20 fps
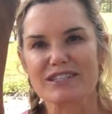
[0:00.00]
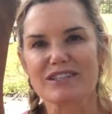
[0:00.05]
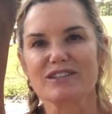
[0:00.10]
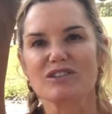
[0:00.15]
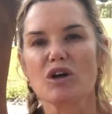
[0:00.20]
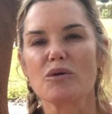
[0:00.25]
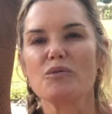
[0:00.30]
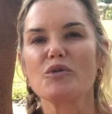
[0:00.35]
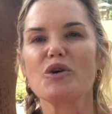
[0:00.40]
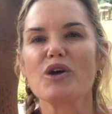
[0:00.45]

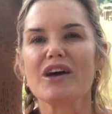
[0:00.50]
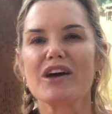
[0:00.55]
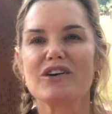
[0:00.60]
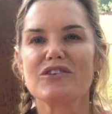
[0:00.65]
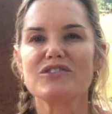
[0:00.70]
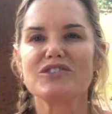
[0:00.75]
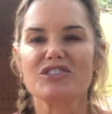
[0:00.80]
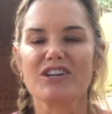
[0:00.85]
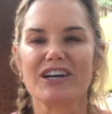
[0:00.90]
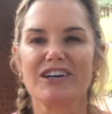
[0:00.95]
global
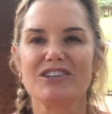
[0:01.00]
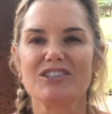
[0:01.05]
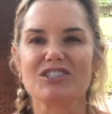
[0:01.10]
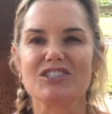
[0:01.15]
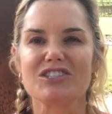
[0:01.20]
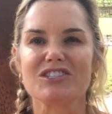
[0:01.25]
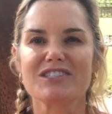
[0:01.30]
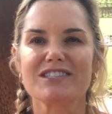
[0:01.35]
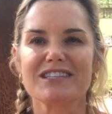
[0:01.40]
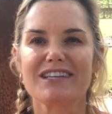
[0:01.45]
health
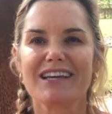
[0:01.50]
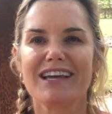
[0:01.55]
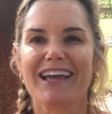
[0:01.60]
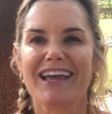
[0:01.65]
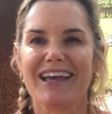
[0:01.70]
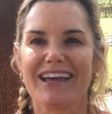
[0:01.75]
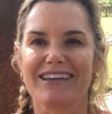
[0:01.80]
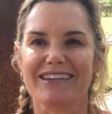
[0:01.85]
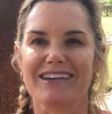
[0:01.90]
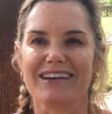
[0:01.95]
challenges
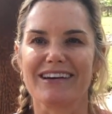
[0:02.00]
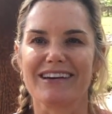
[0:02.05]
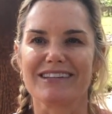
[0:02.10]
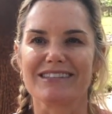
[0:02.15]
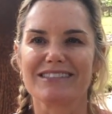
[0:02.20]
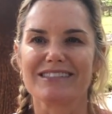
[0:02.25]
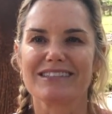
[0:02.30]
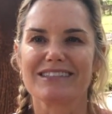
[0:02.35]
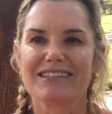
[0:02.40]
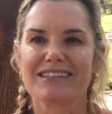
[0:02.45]
head on.
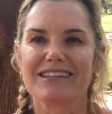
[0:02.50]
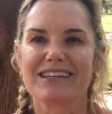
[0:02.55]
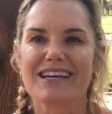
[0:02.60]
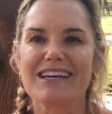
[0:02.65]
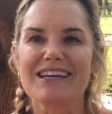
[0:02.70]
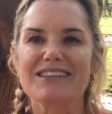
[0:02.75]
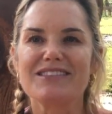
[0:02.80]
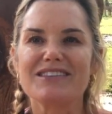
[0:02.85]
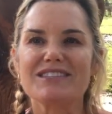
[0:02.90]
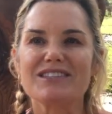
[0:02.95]

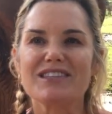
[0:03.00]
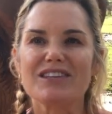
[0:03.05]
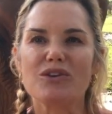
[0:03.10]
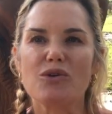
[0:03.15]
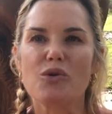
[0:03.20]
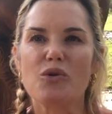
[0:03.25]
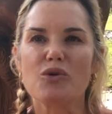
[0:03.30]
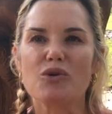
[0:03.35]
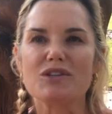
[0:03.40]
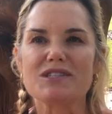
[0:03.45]
This
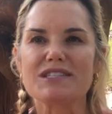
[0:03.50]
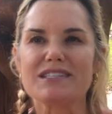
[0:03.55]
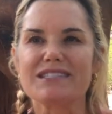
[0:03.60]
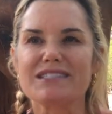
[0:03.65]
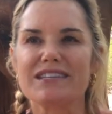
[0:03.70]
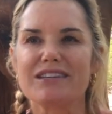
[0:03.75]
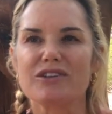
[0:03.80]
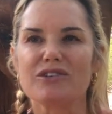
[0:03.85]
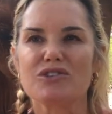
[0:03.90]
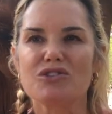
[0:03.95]
course
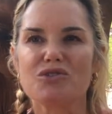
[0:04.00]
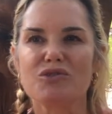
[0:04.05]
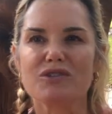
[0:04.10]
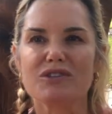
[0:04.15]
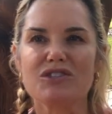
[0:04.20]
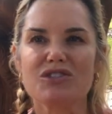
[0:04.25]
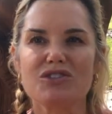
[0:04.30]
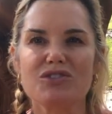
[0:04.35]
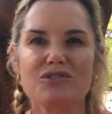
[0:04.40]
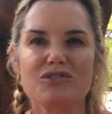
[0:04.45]
is geared
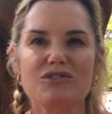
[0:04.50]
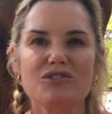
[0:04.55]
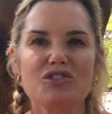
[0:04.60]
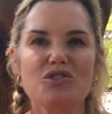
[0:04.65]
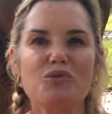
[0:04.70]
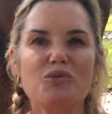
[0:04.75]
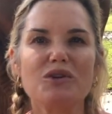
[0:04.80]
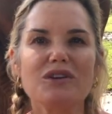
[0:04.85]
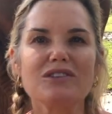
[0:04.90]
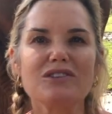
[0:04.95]
towards students
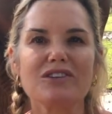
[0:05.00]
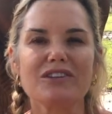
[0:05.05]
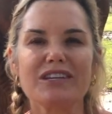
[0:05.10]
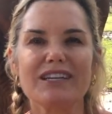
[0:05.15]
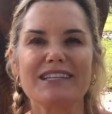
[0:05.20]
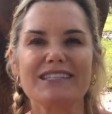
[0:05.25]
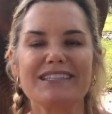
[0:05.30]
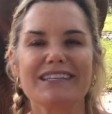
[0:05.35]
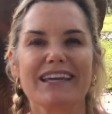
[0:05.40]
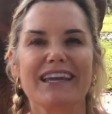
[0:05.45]
who are
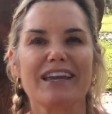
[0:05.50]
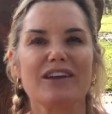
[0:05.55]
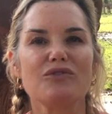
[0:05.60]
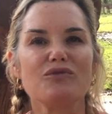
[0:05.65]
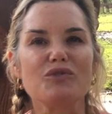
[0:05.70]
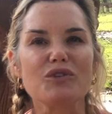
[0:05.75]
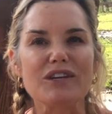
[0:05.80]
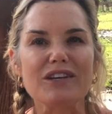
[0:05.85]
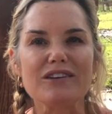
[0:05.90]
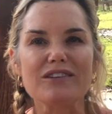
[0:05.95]
looking to
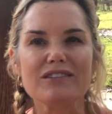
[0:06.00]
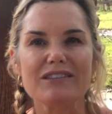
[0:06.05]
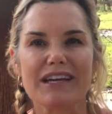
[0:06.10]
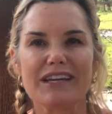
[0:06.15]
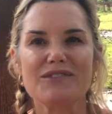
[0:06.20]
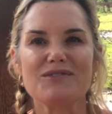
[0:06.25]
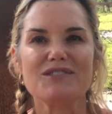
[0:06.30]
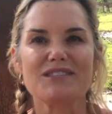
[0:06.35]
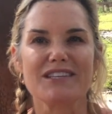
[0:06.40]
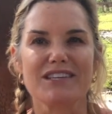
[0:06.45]
gain real
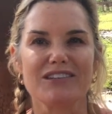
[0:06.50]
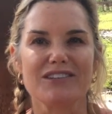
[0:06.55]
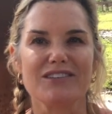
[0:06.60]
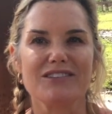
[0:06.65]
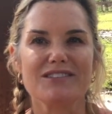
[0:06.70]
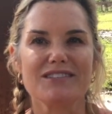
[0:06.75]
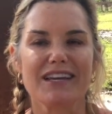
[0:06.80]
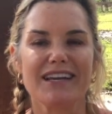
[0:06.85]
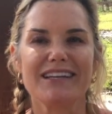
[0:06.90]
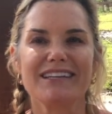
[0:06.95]
life
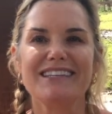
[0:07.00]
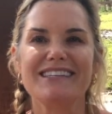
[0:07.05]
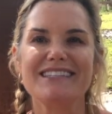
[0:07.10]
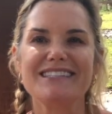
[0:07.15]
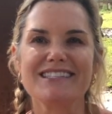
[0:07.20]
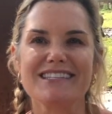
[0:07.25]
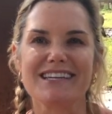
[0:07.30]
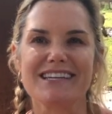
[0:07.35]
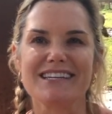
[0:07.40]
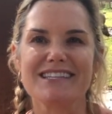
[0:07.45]
skills and
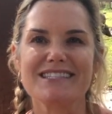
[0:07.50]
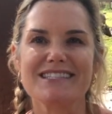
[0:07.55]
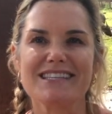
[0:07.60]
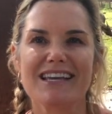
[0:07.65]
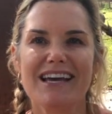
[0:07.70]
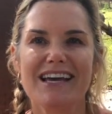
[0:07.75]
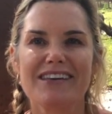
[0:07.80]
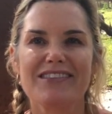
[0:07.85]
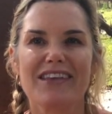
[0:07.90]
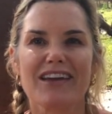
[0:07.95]
insights
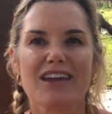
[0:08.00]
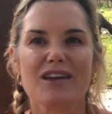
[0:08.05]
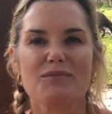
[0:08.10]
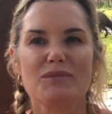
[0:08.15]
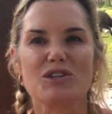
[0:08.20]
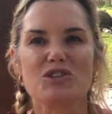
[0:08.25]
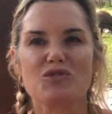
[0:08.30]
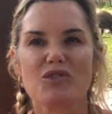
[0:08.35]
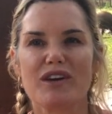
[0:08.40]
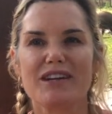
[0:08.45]
that can
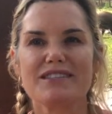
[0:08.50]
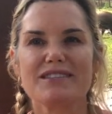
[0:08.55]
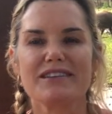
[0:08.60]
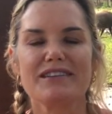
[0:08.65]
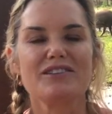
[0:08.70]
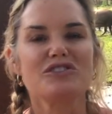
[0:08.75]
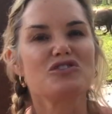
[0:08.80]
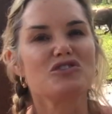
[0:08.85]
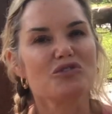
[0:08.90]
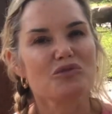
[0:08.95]
be
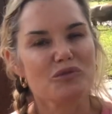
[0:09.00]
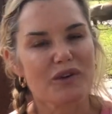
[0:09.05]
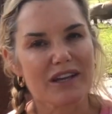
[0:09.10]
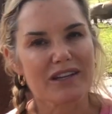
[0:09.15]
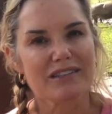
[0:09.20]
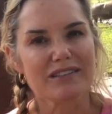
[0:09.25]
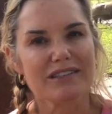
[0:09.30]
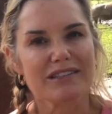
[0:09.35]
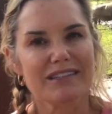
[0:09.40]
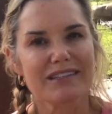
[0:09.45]
translated
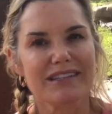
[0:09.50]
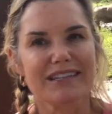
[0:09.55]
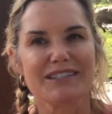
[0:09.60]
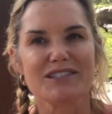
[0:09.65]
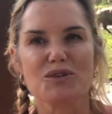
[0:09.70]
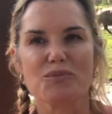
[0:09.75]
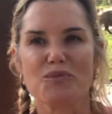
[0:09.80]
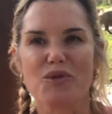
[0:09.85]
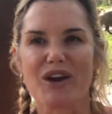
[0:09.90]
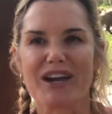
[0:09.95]
directly
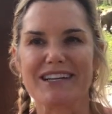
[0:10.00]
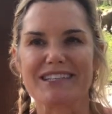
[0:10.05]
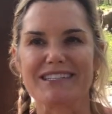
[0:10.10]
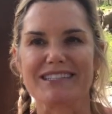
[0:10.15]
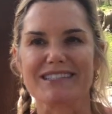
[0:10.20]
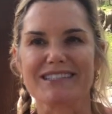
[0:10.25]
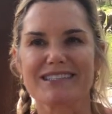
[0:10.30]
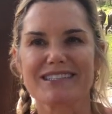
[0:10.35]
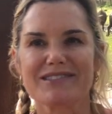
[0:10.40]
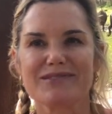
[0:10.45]
into
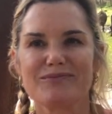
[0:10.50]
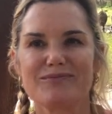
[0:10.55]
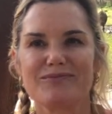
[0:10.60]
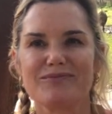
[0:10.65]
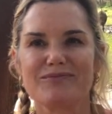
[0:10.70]
practice.